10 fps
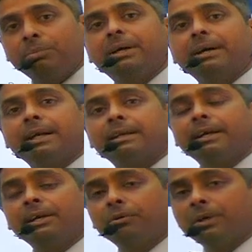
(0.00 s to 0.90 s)
be
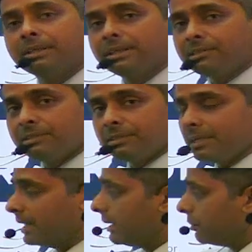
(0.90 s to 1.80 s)
conducted during this
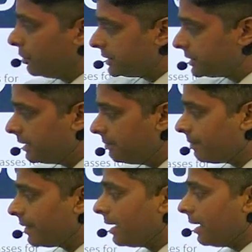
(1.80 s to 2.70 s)
uh, duration
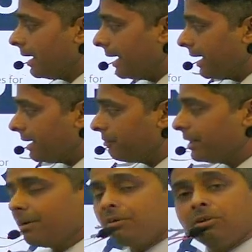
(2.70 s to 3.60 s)
and we
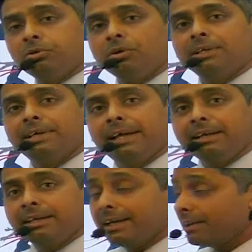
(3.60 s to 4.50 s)
have also
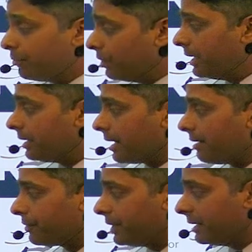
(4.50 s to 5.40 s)
designed carefully
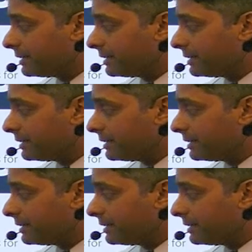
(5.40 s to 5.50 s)
crafted